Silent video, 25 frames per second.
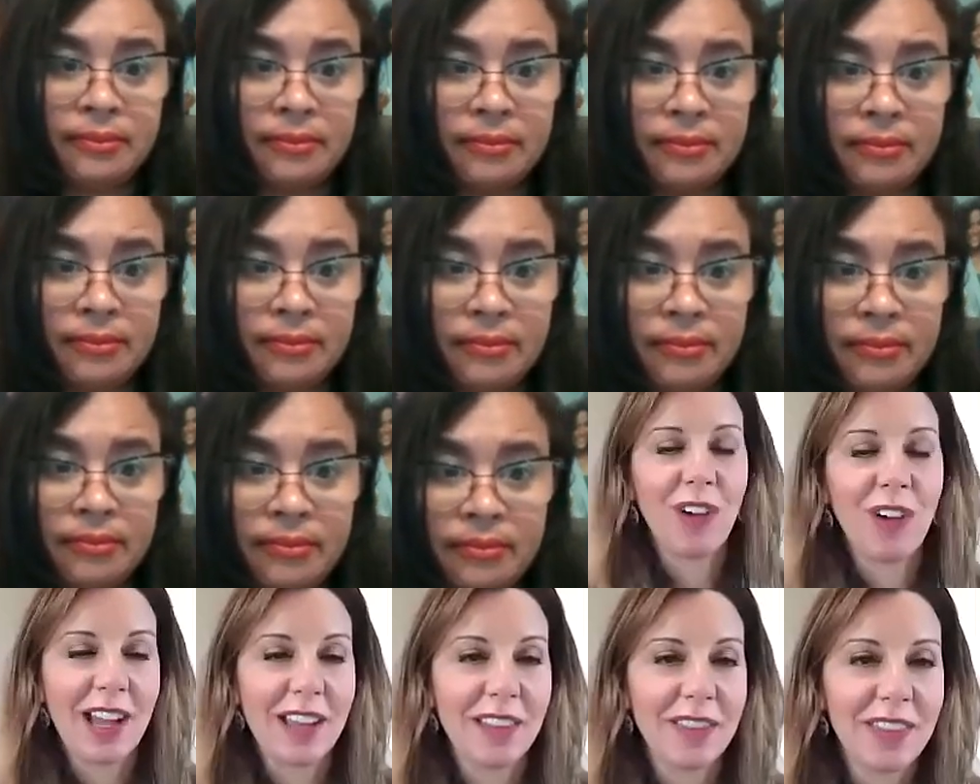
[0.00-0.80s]
Do you ever
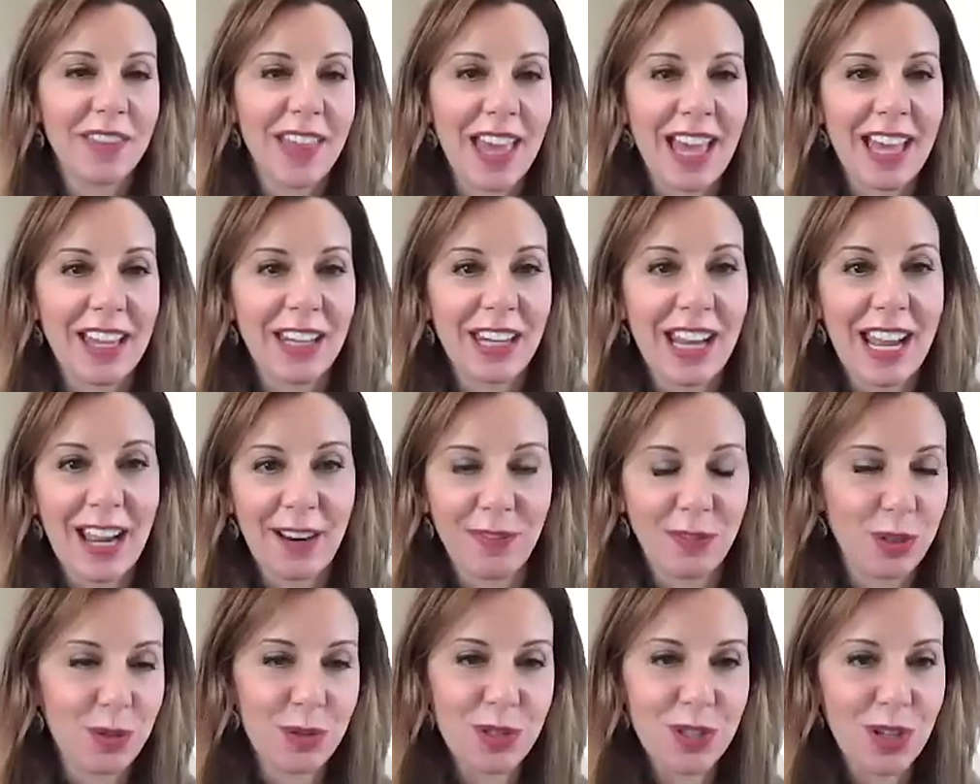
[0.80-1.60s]
find that
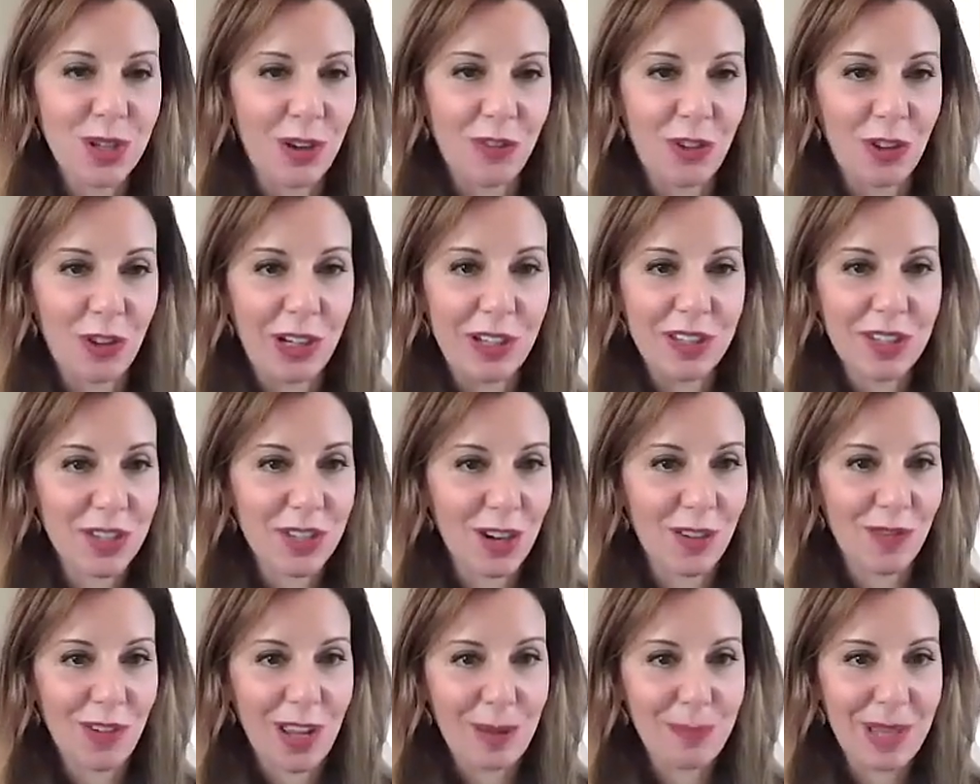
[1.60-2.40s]
after you
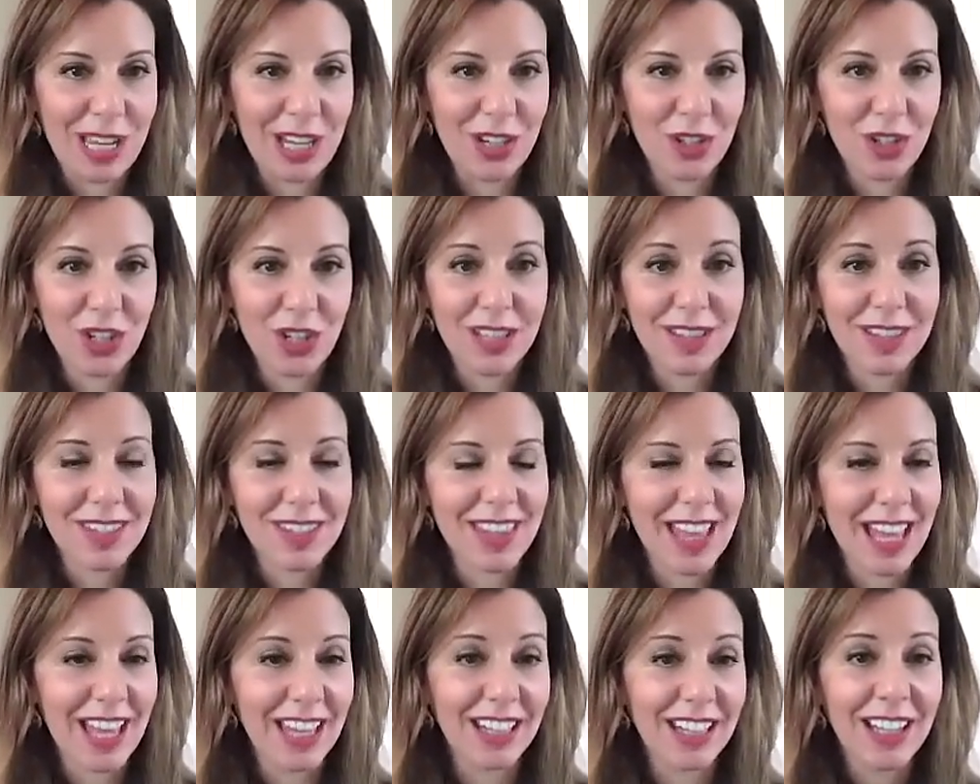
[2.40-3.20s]
survey patients
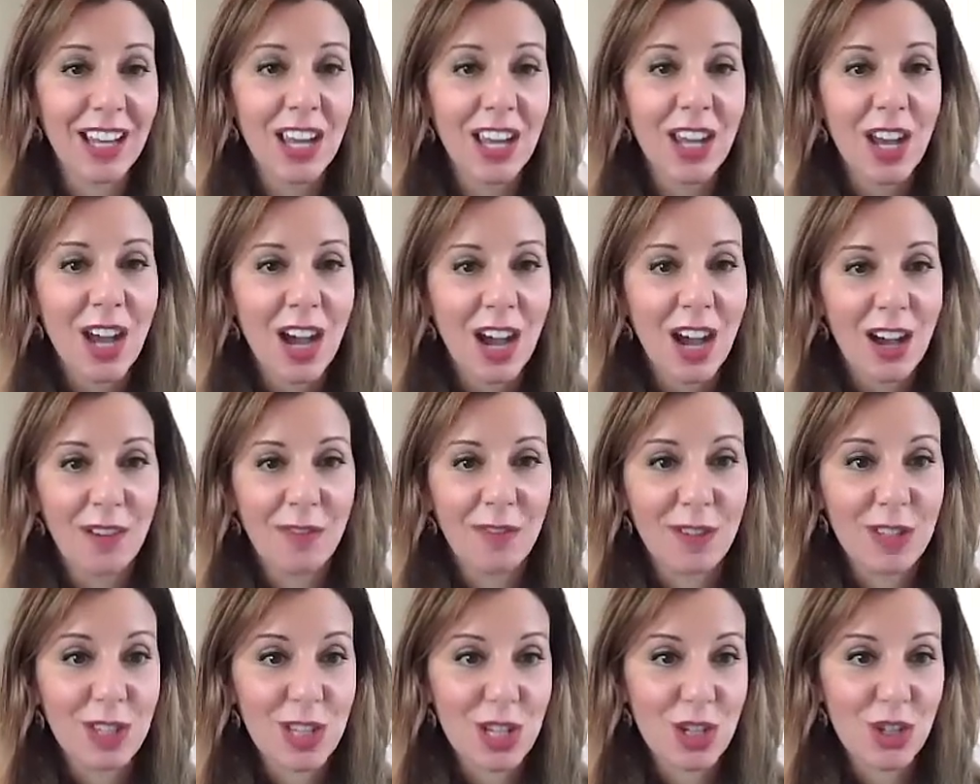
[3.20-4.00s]
that
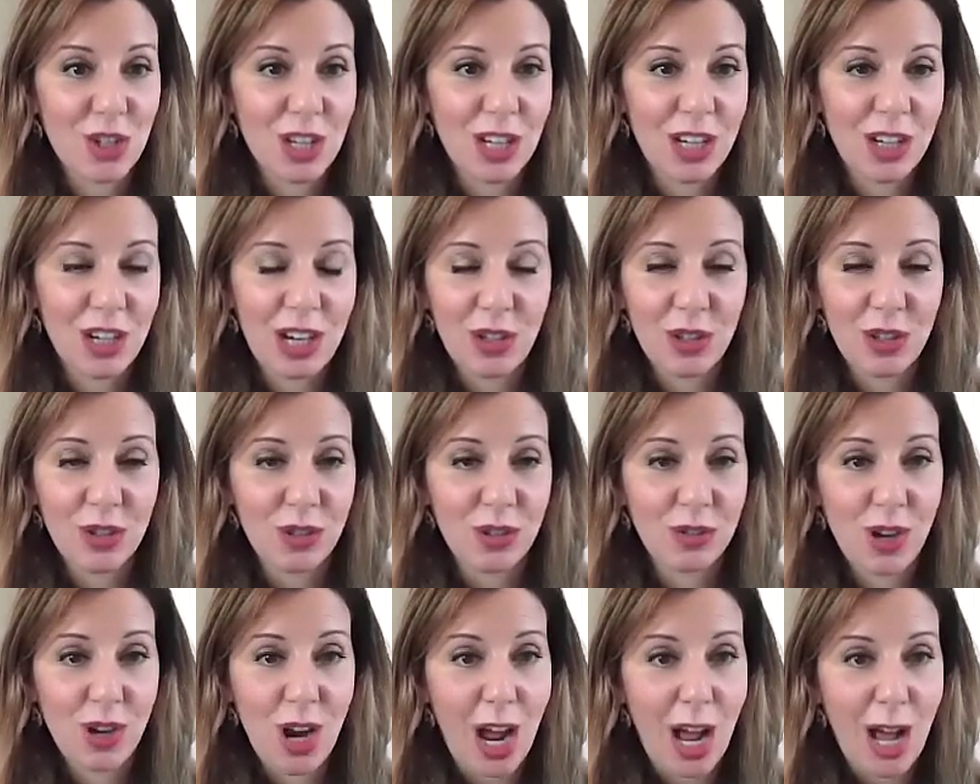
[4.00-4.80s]
a physician
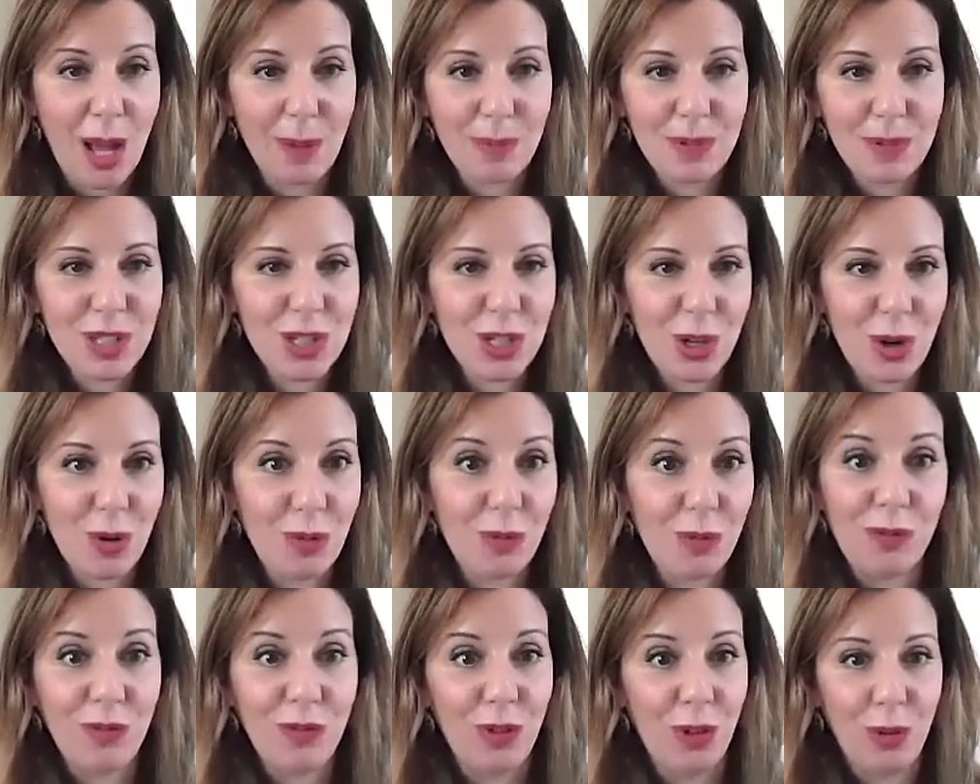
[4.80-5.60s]
opts to
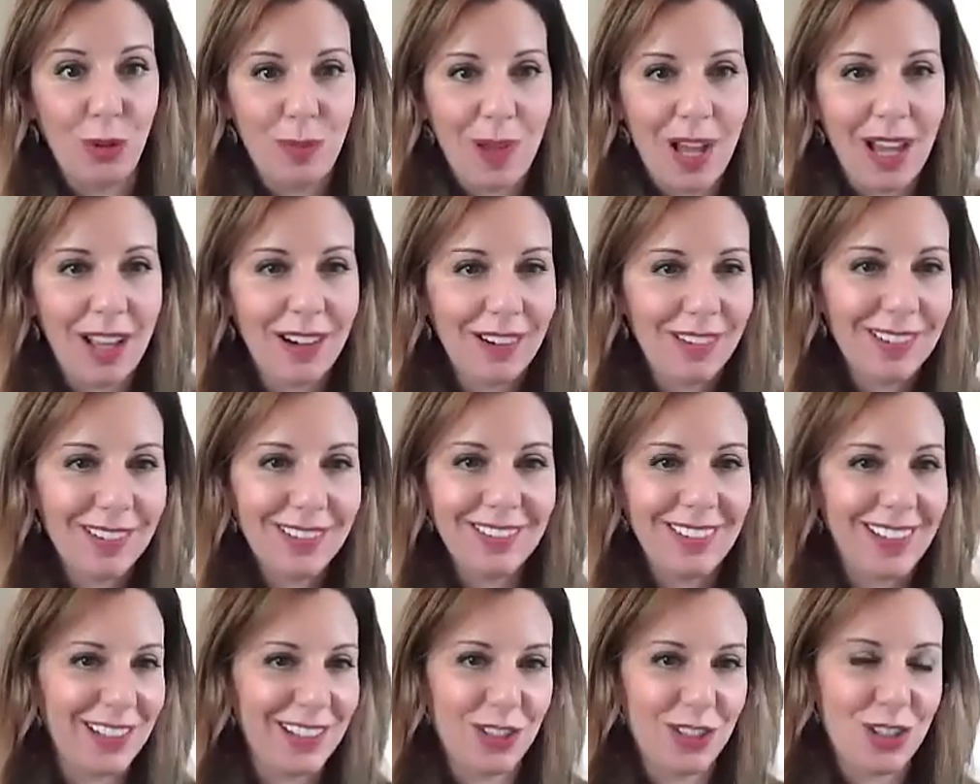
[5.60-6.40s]
go full
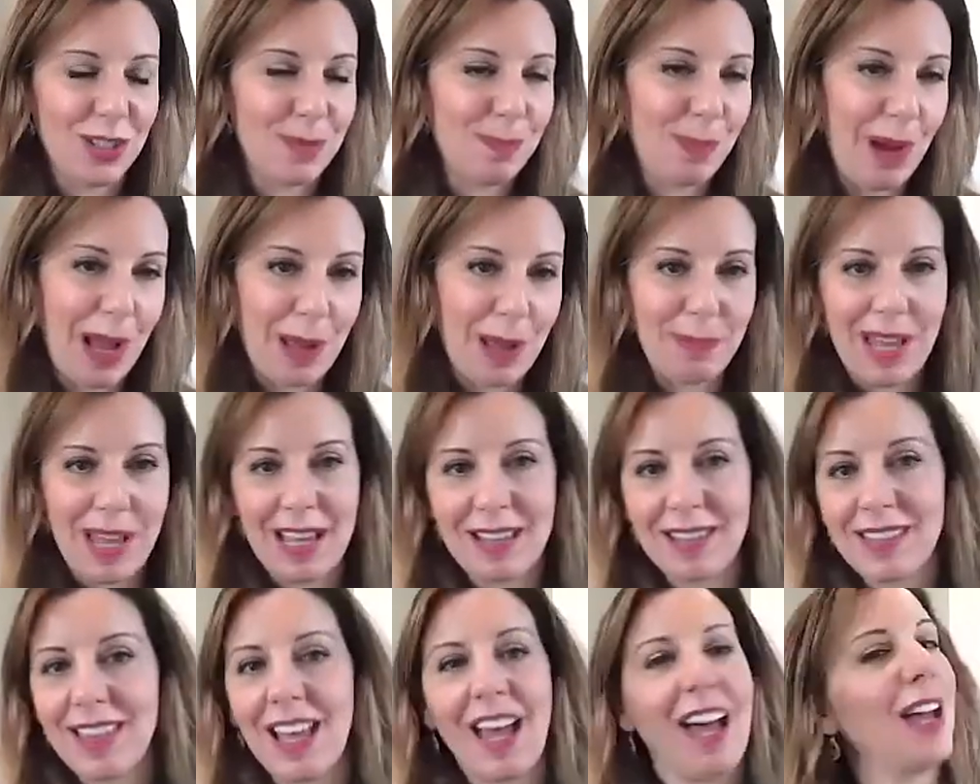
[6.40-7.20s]
model and just
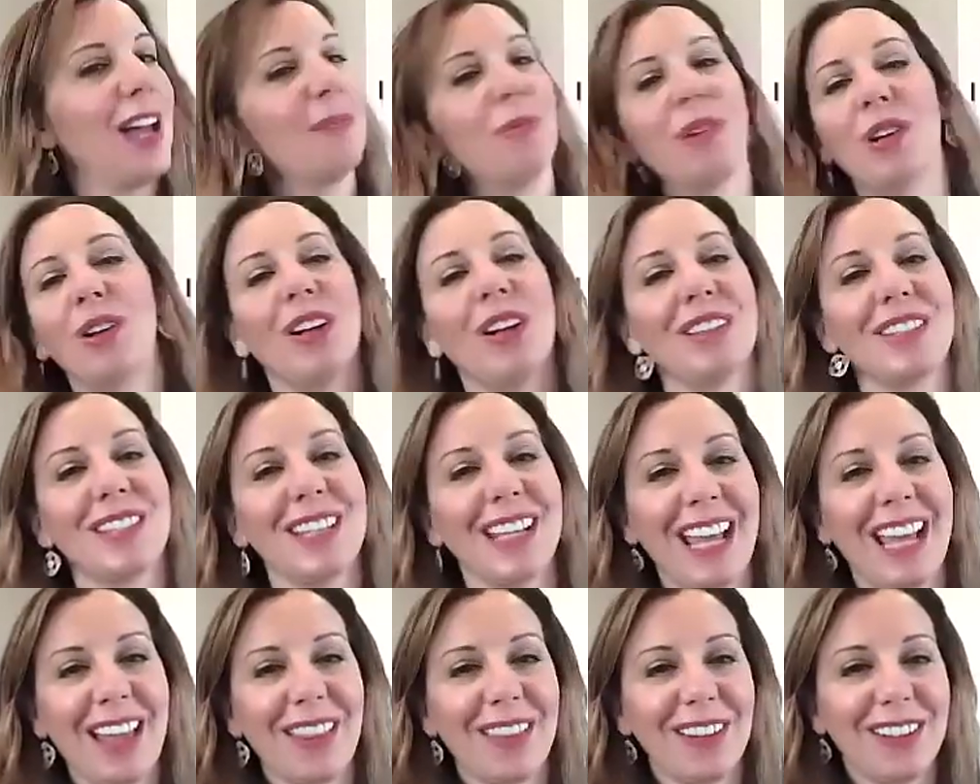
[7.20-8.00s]
bypass the hybrid
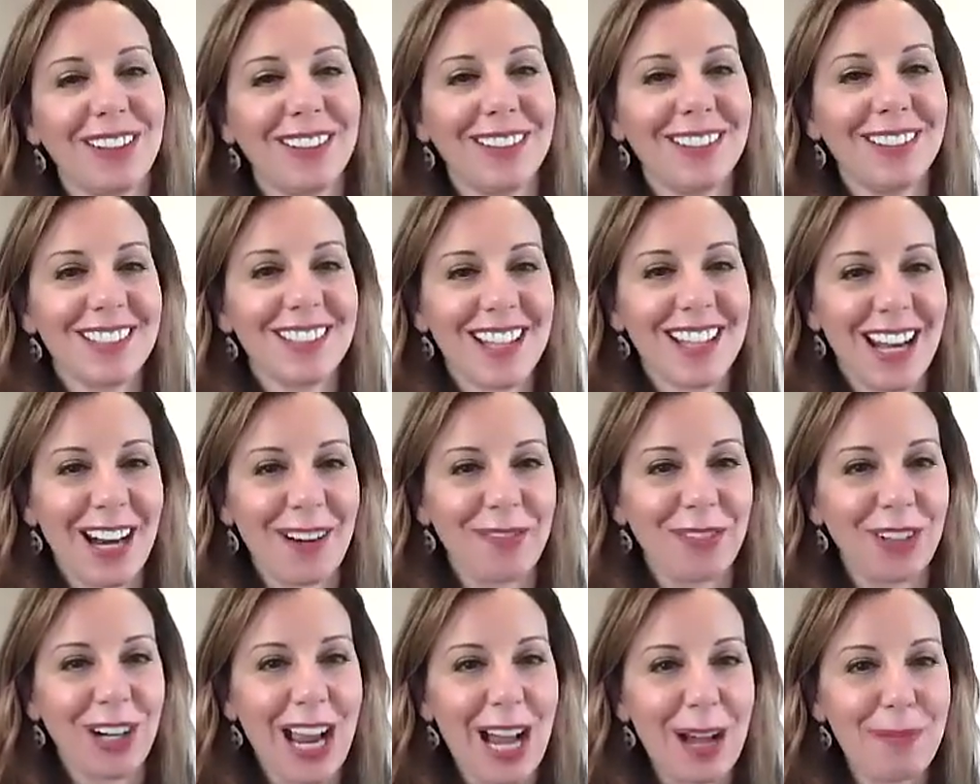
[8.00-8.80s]
altogether? Does that
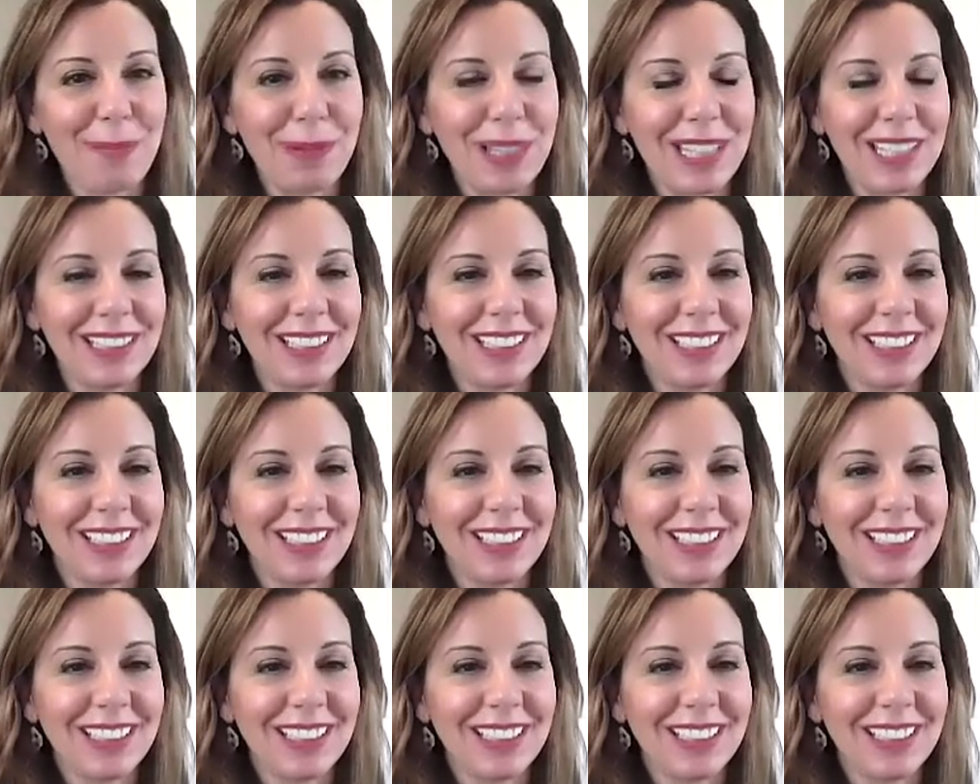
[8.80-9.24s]
ever happen?